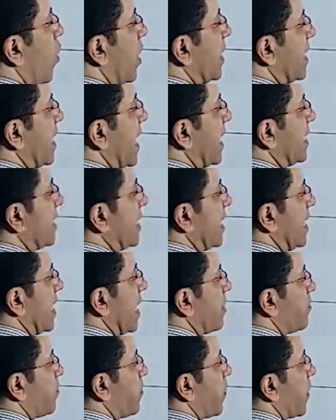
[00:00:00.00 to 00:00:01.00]
now,
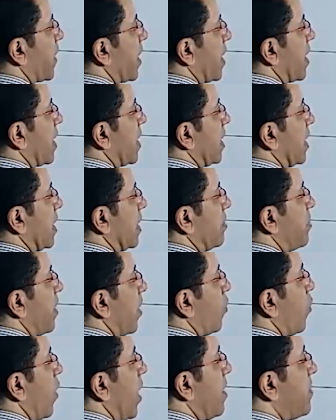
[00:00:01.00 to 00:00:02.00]
after the
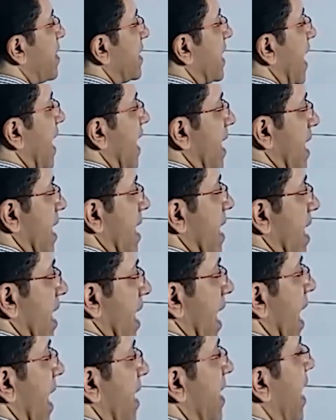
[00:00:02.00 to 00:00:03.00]
acetylcholine is released
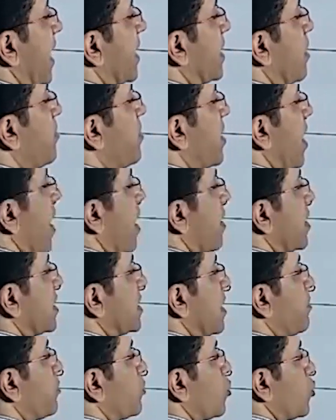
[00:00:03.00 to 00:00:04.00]
inside the
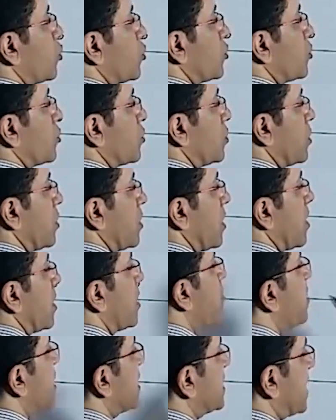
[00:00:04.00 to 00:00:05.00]
ganglia, it
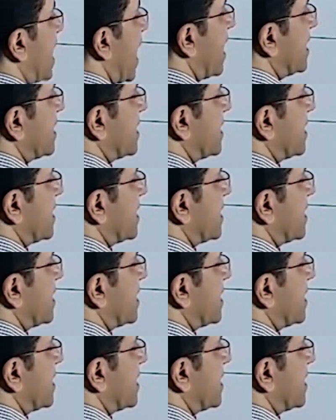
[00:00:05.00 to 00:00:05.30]
opens a